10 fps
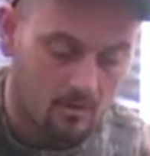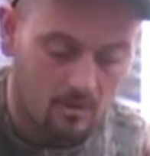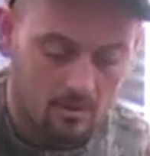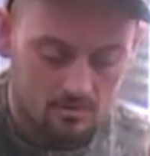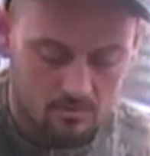
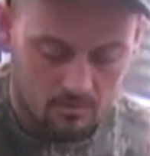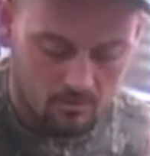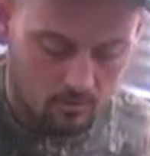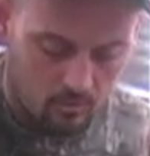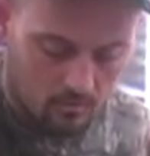It's going to
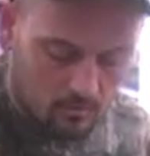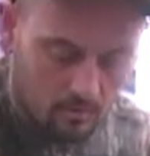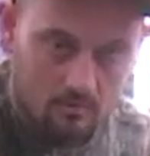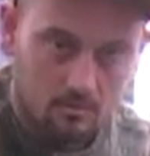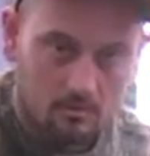go
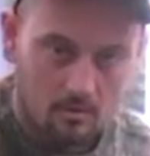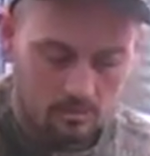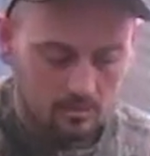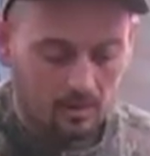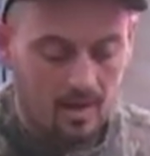a
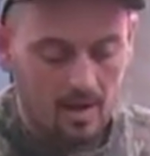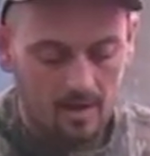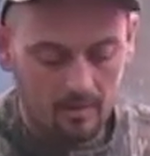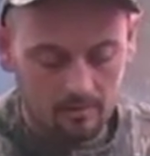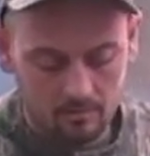little
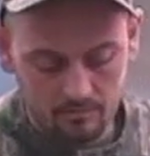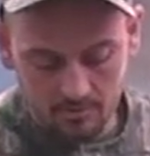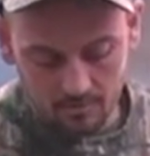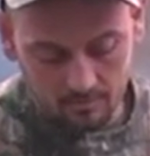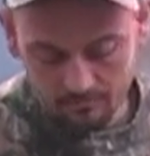high of
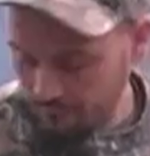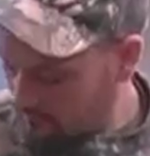center.